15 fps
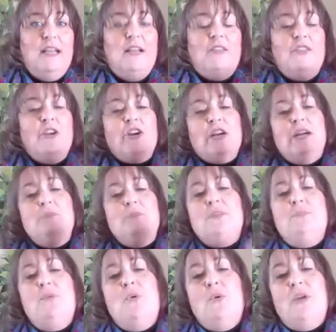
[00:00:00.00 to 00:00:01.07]
There comes a
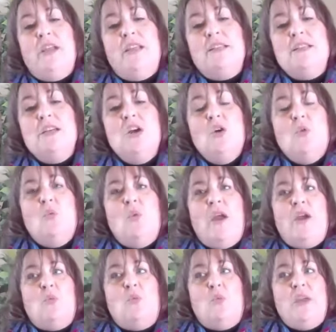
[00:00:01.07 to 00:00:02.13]
point
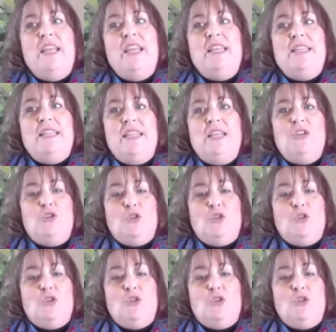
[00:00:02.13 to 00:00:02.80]
where we need